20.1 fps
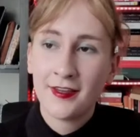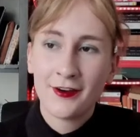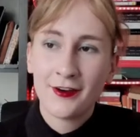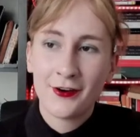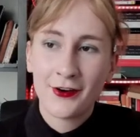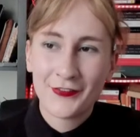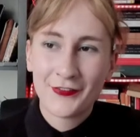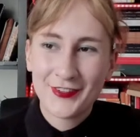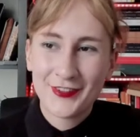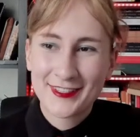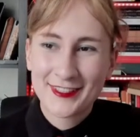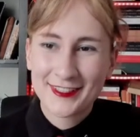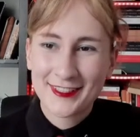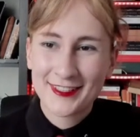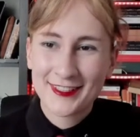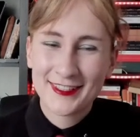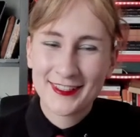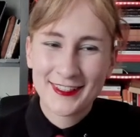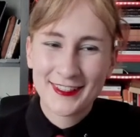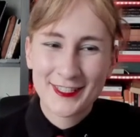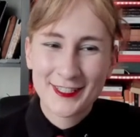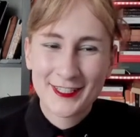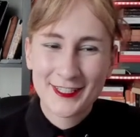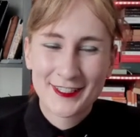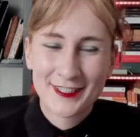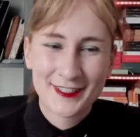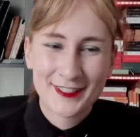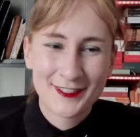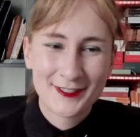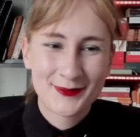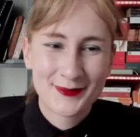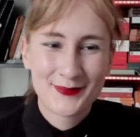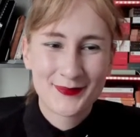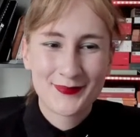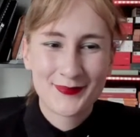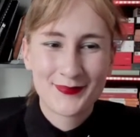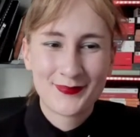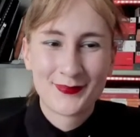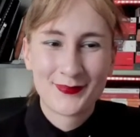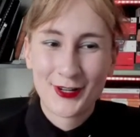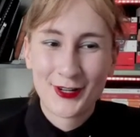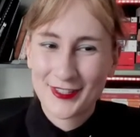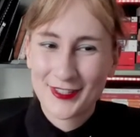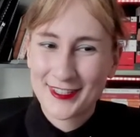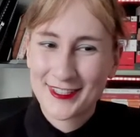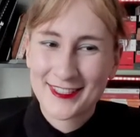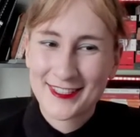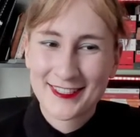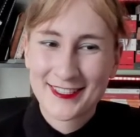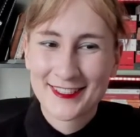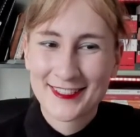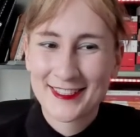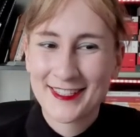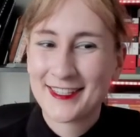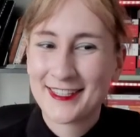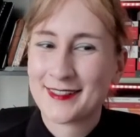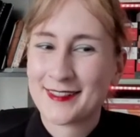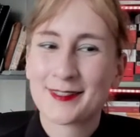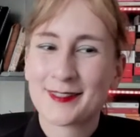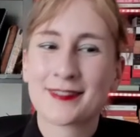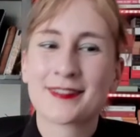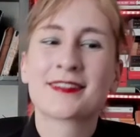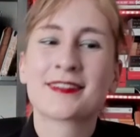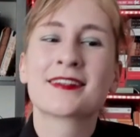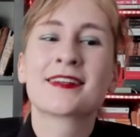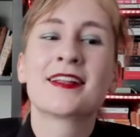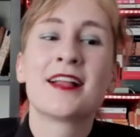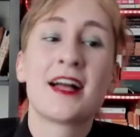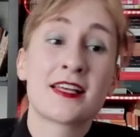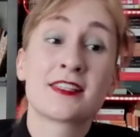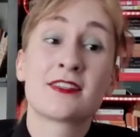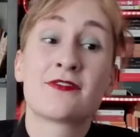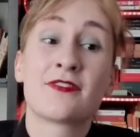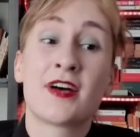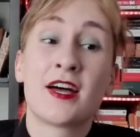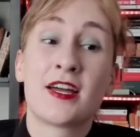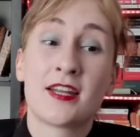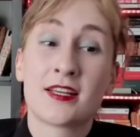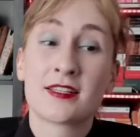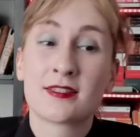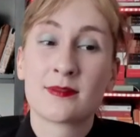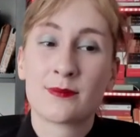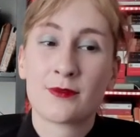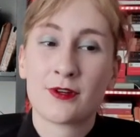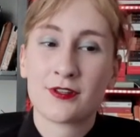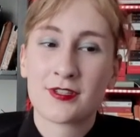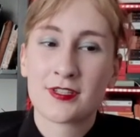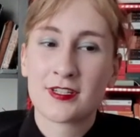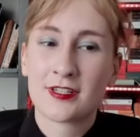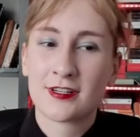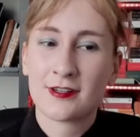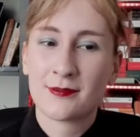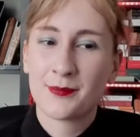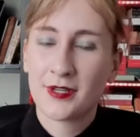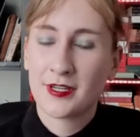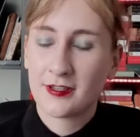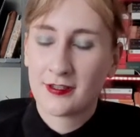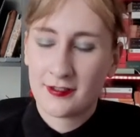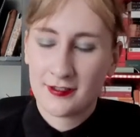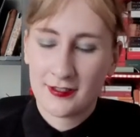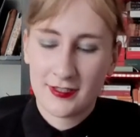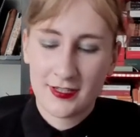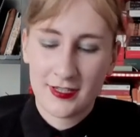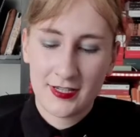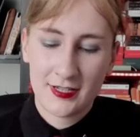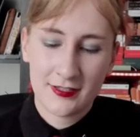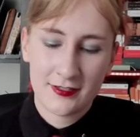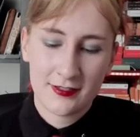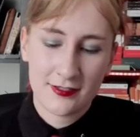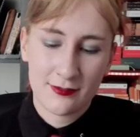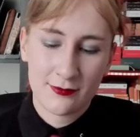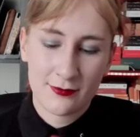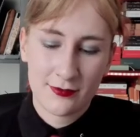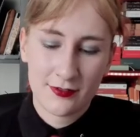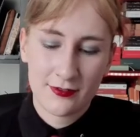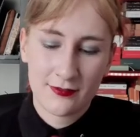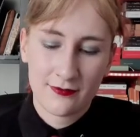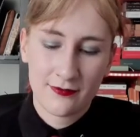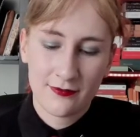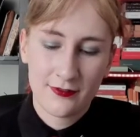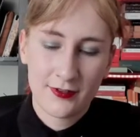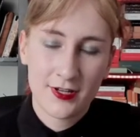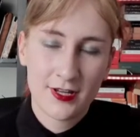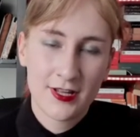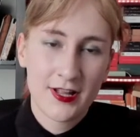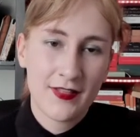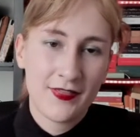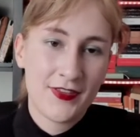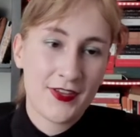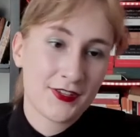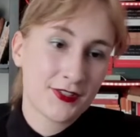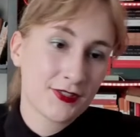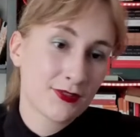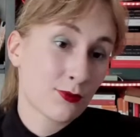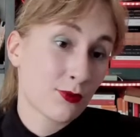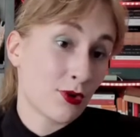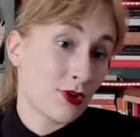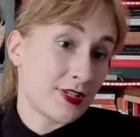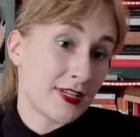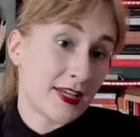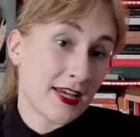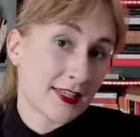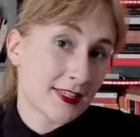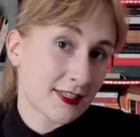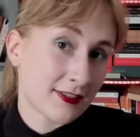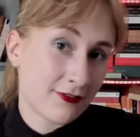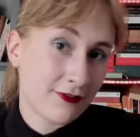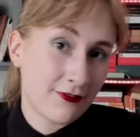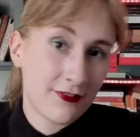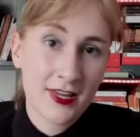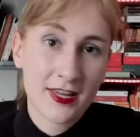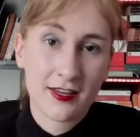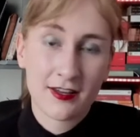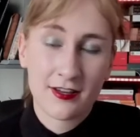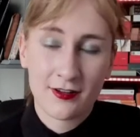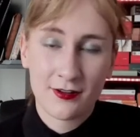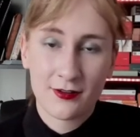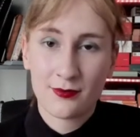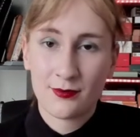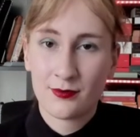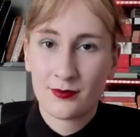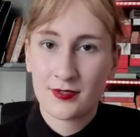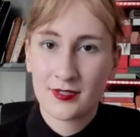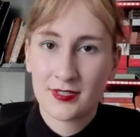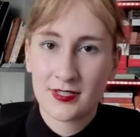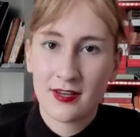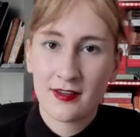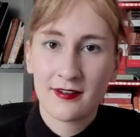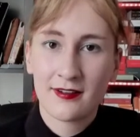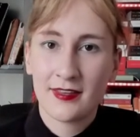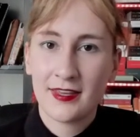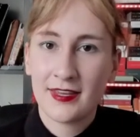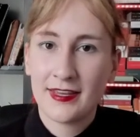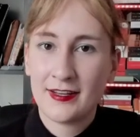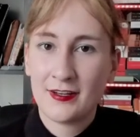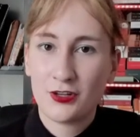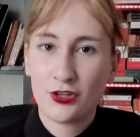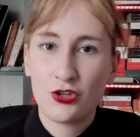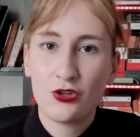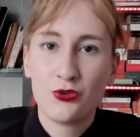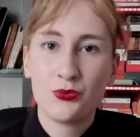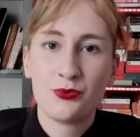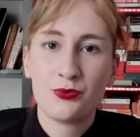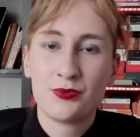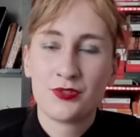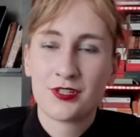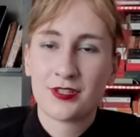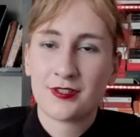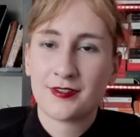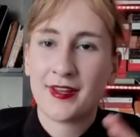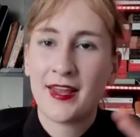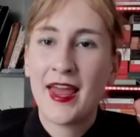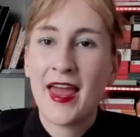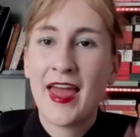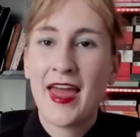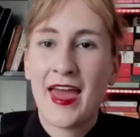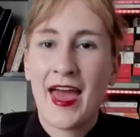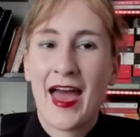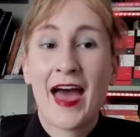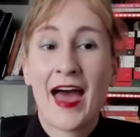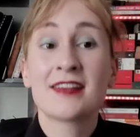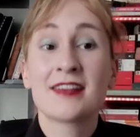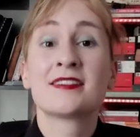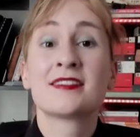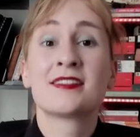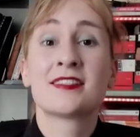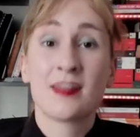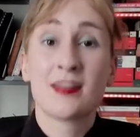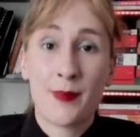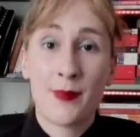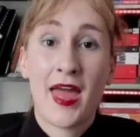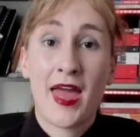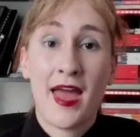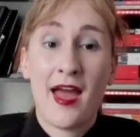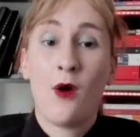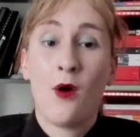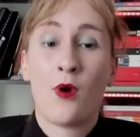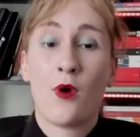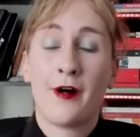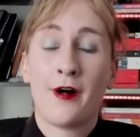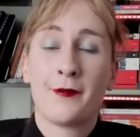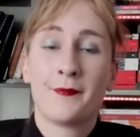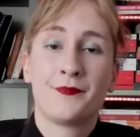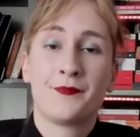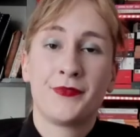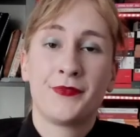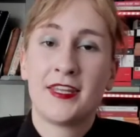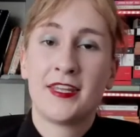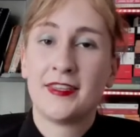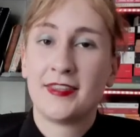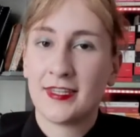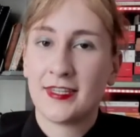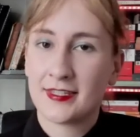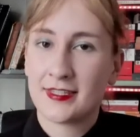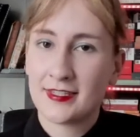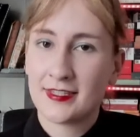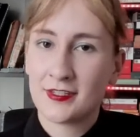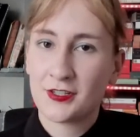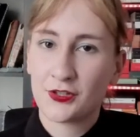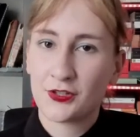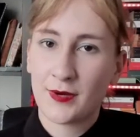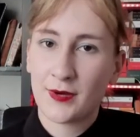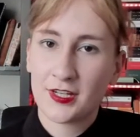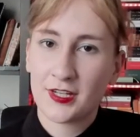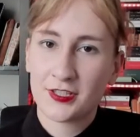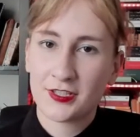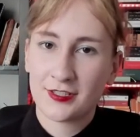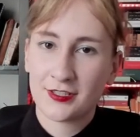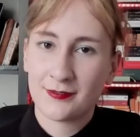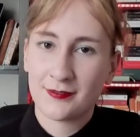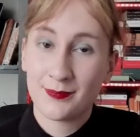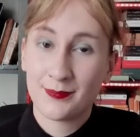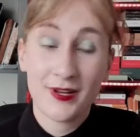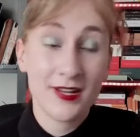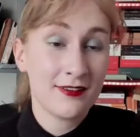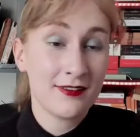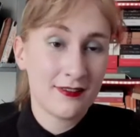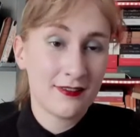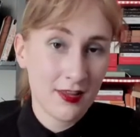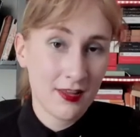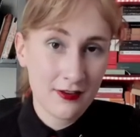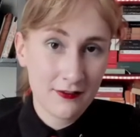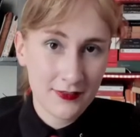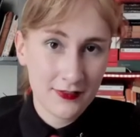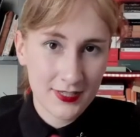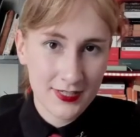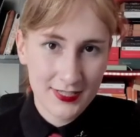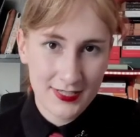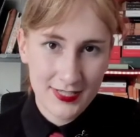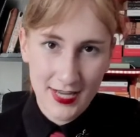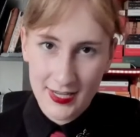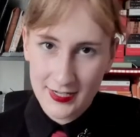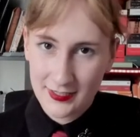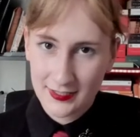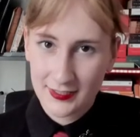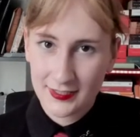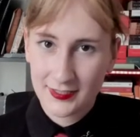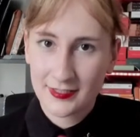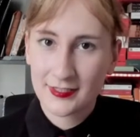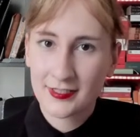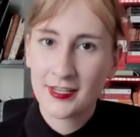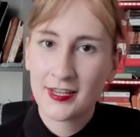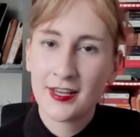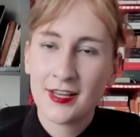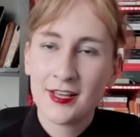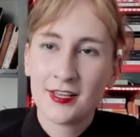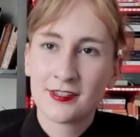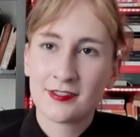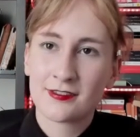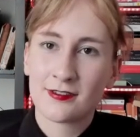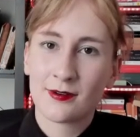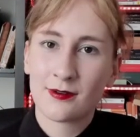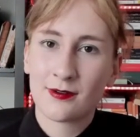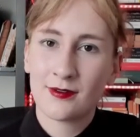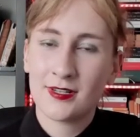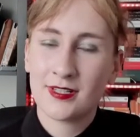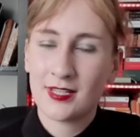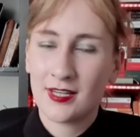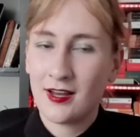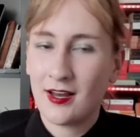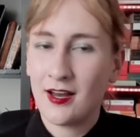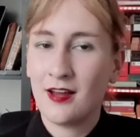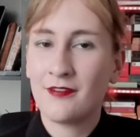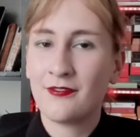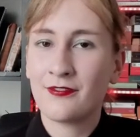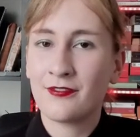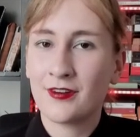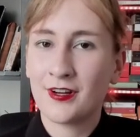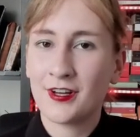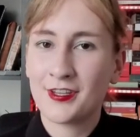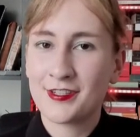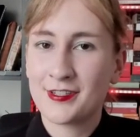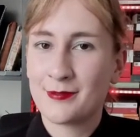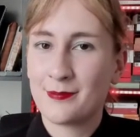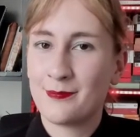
Obviously, the monster is classified as a monster because he is sort of this grotesque figure who is ugly and huge and has the power in this situation, but none of the status. So it's hard for us to